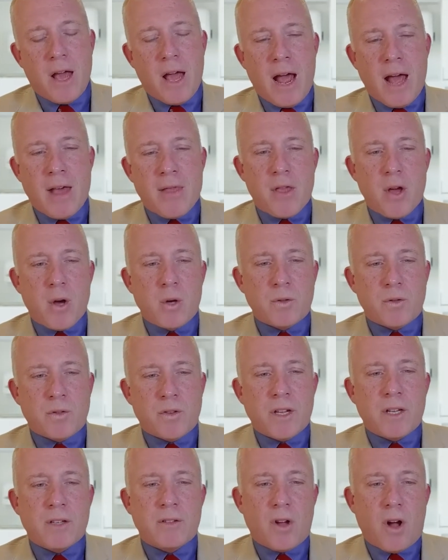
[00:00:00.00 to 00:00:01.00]
And those
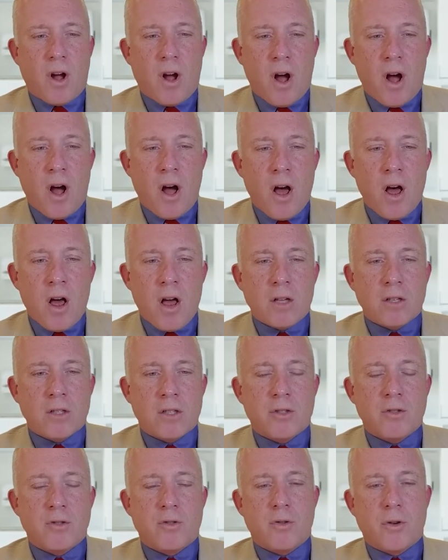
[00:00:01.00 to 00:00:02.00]
things all
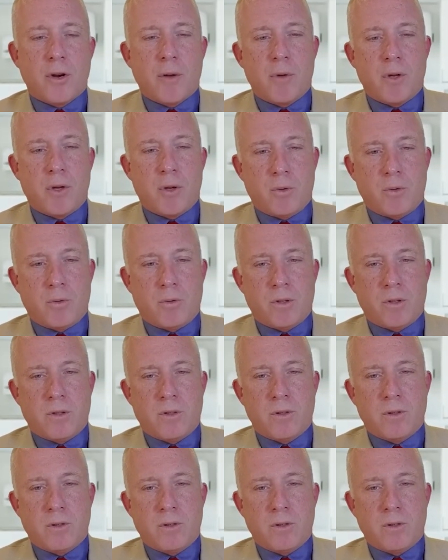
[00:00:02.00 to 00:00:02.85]
contribute